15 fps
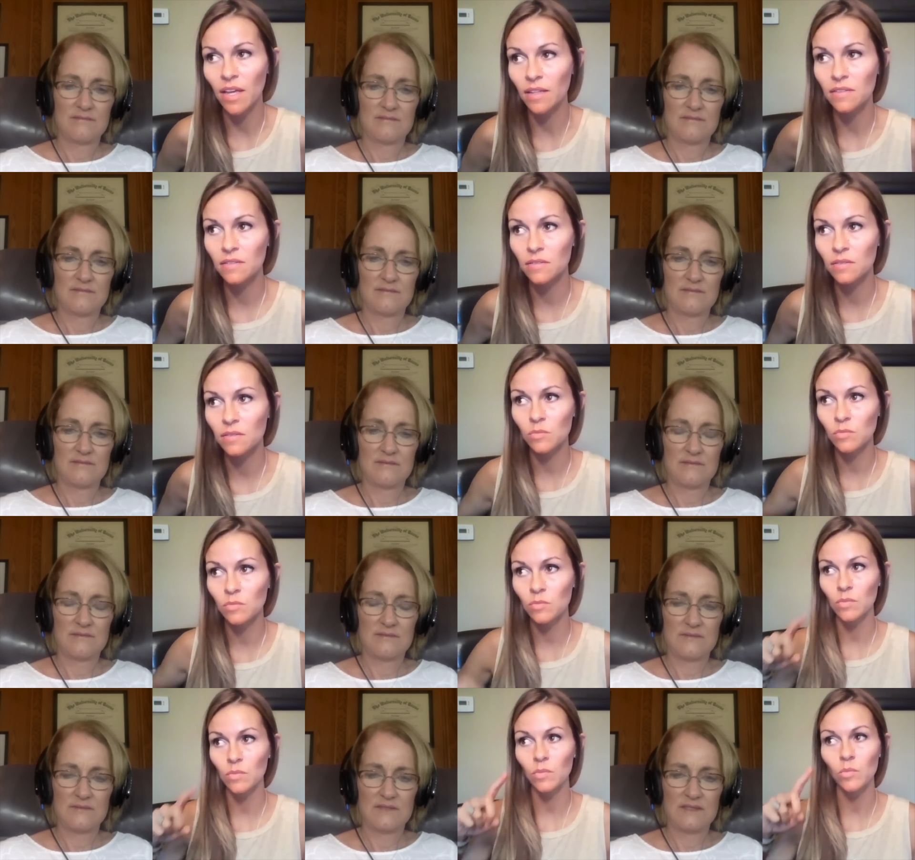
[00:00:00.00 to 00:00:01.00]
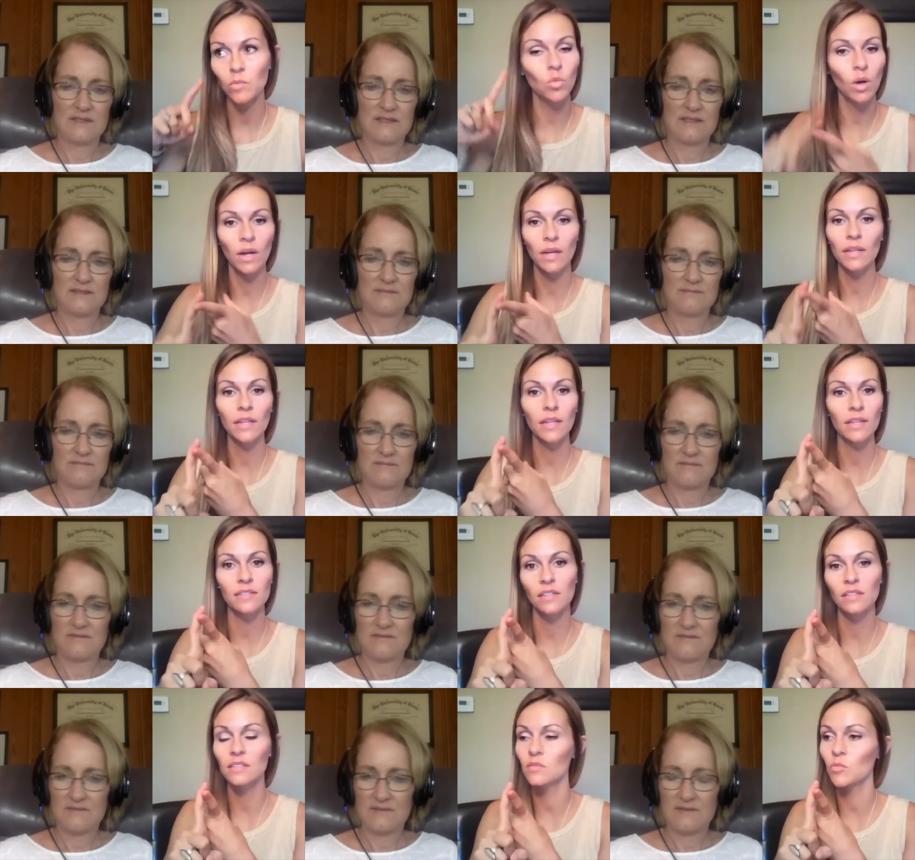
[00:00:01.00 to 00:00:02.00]
Speaker 1: it's one he
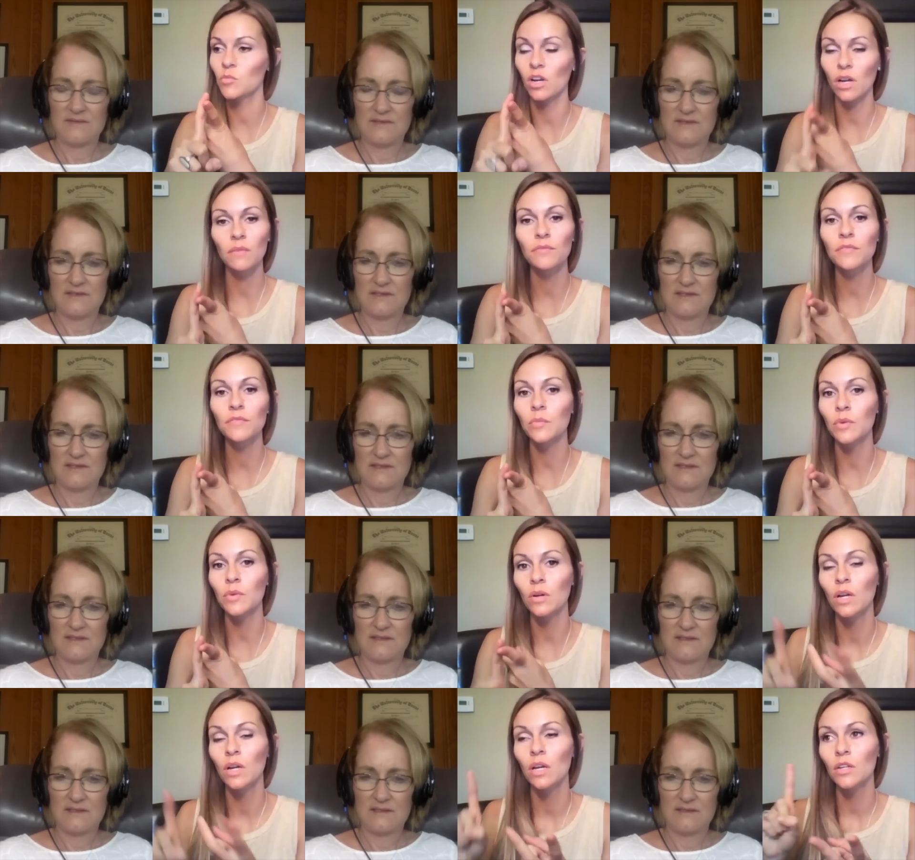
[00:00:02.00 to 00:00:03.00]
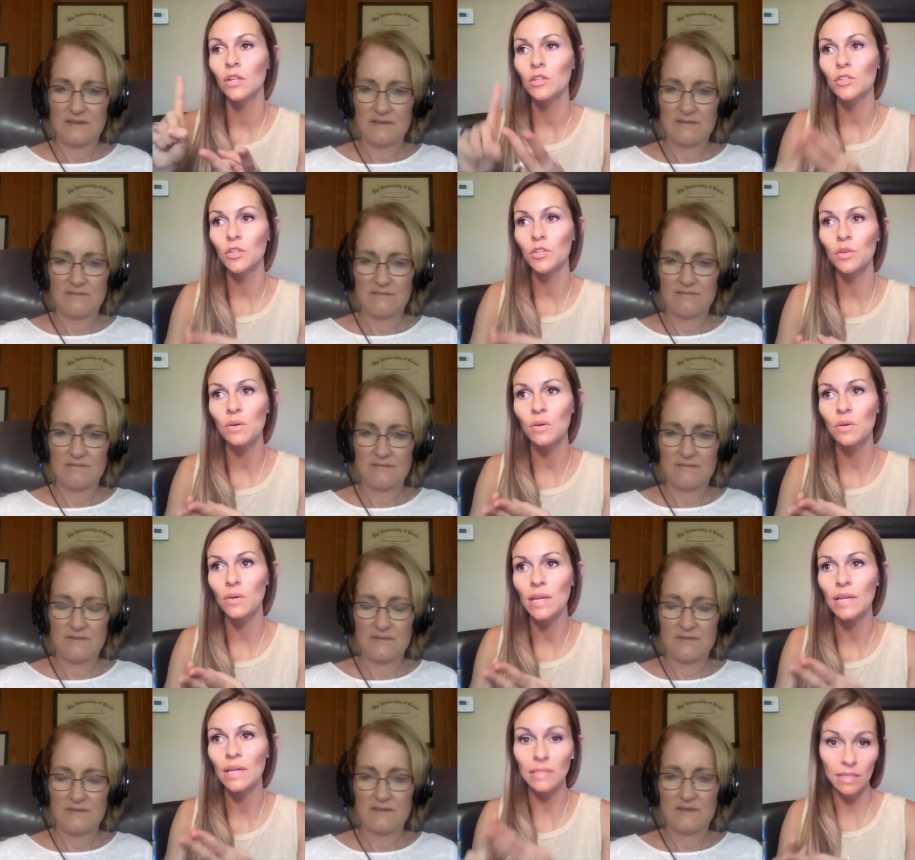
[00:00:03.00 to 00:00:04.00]
says it's more comfortable two
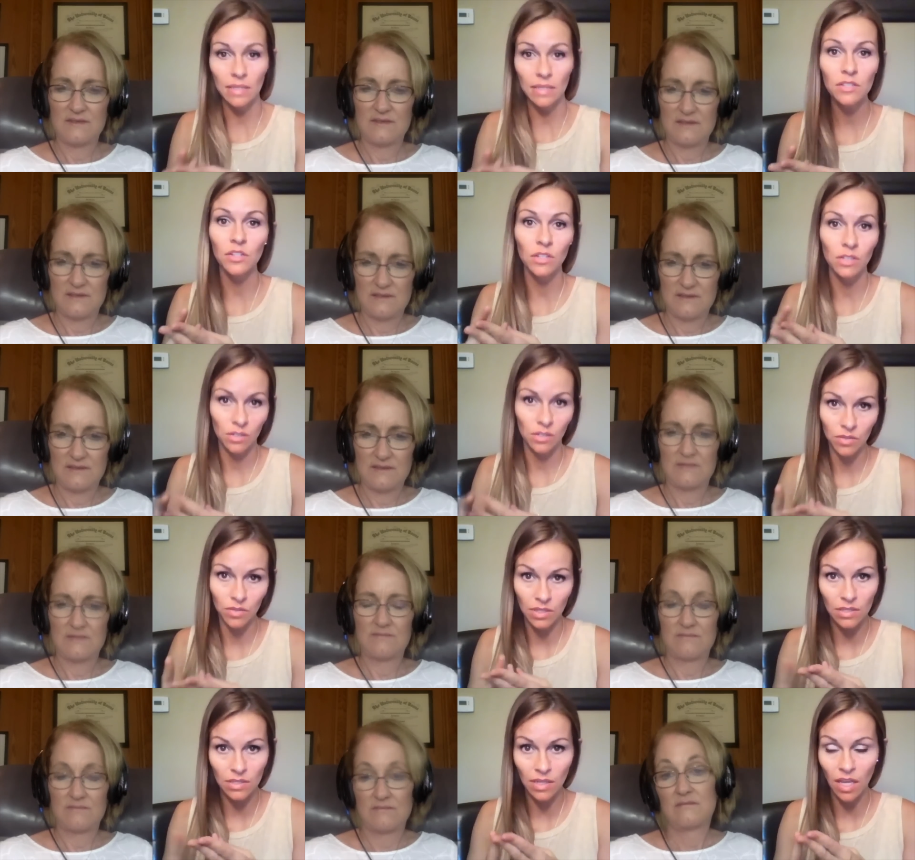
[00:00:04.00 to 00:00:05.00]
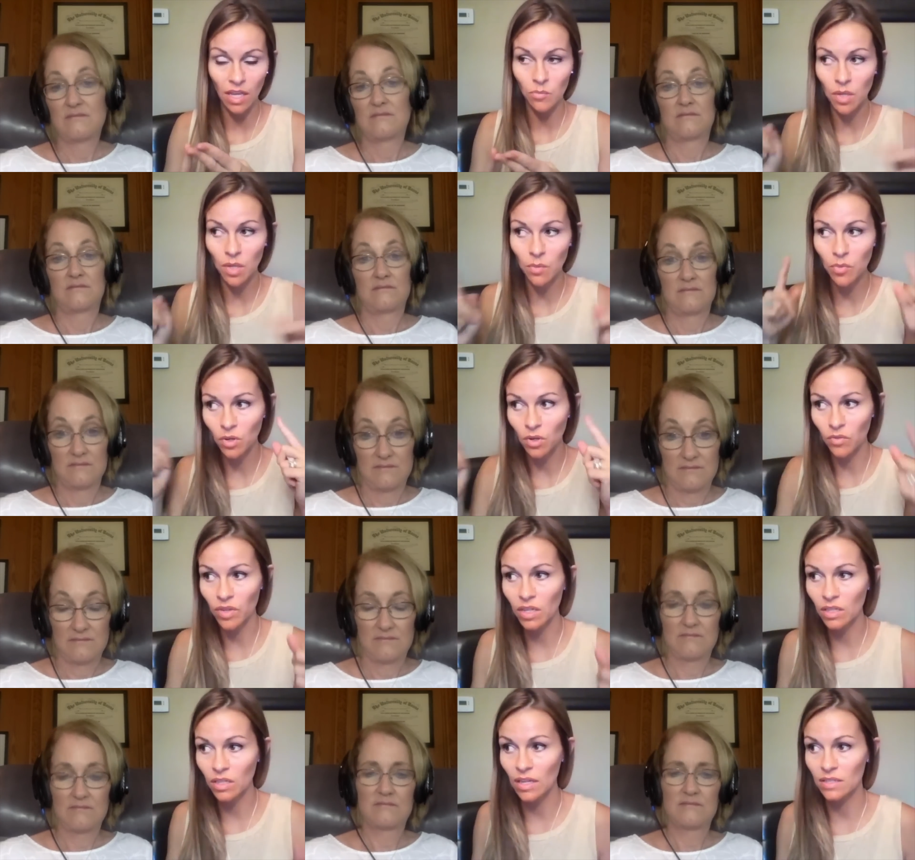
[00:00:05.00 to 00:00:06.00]
it's easier to sustain people are
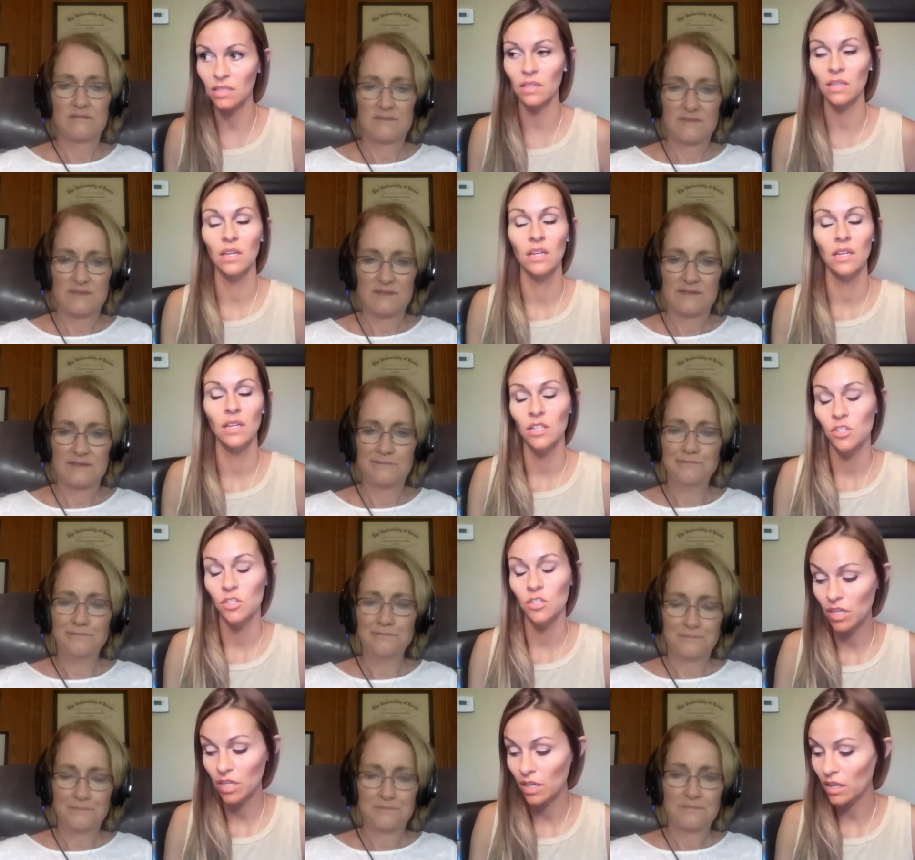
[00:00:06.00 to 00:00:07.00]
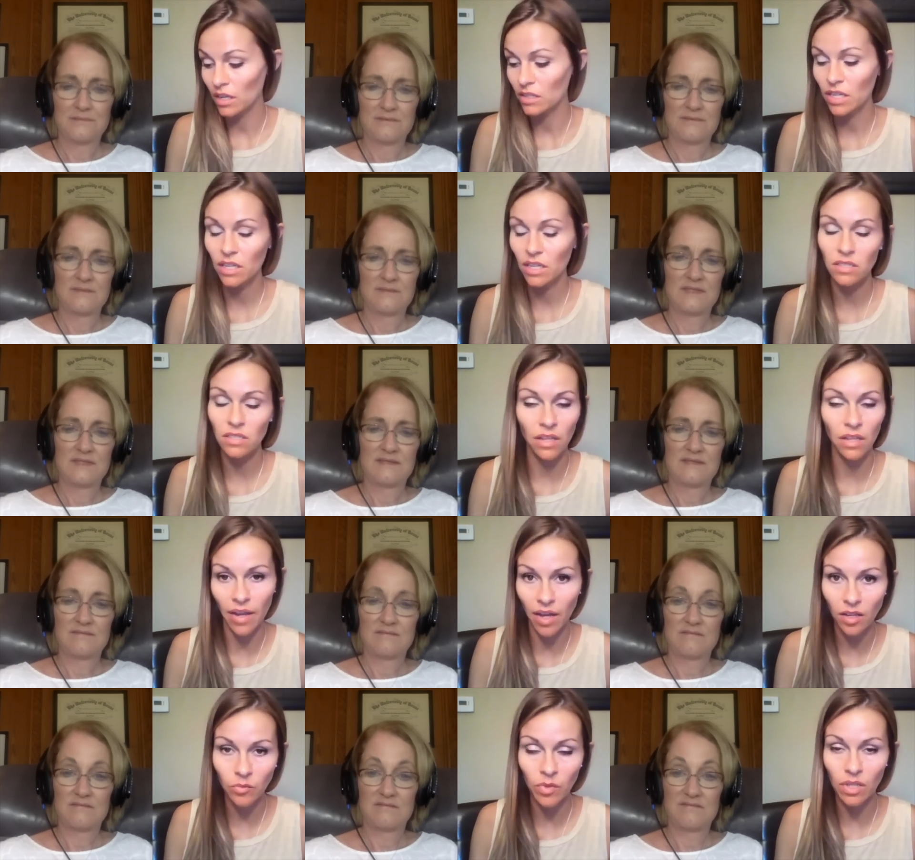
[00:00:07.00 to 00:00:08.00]
realizing shit it takes a lot
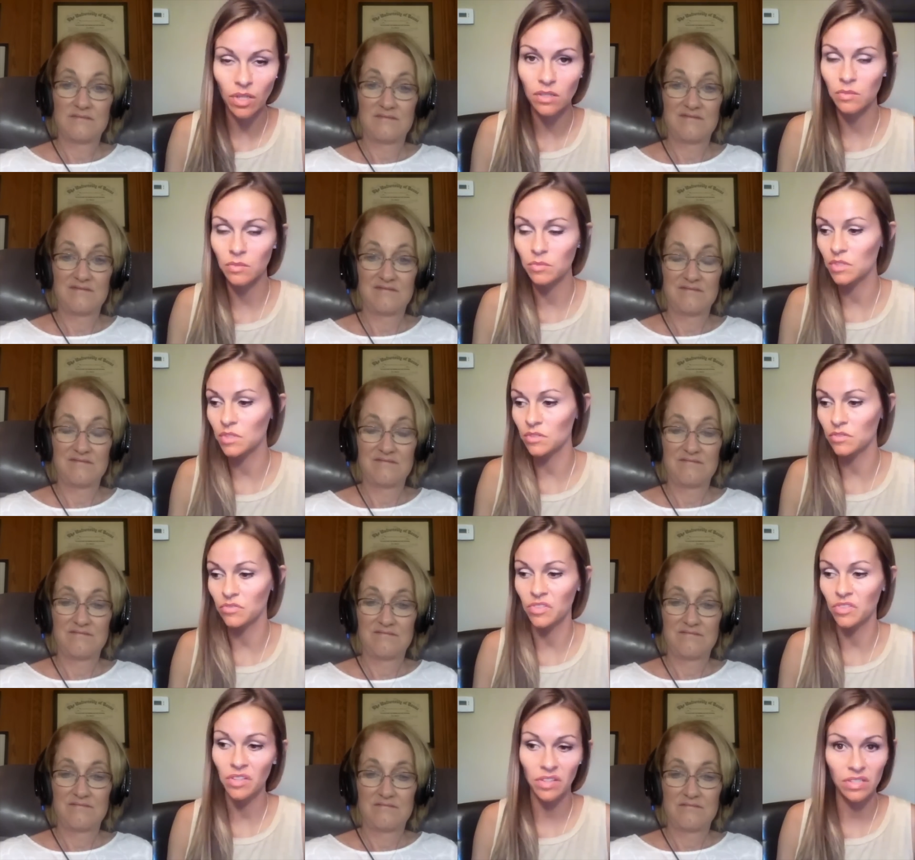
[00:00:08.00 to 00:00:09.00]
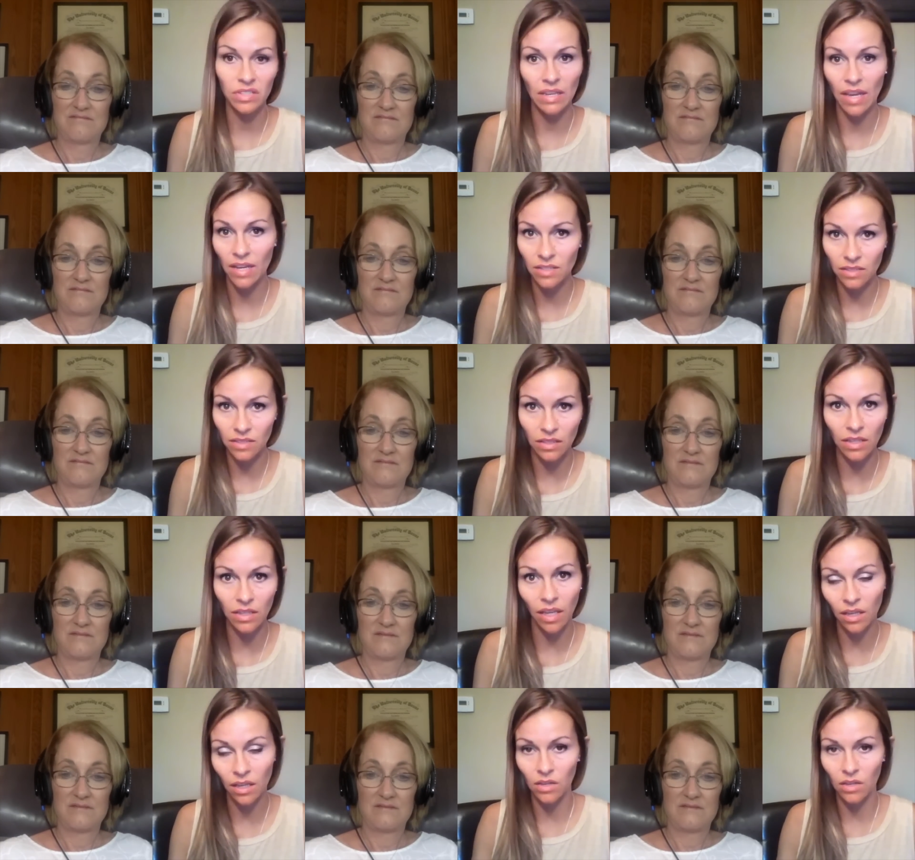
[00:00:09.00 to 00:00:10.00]
out of me to, to feel this nasty and
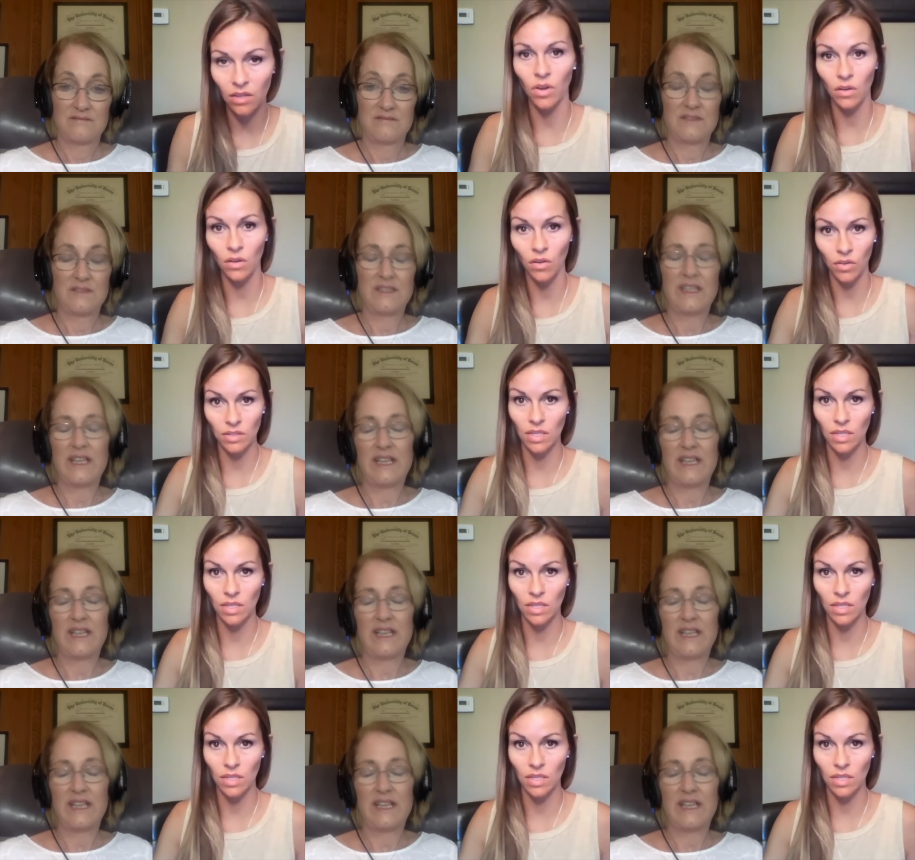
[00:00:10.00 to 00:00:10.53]
negative all yeah.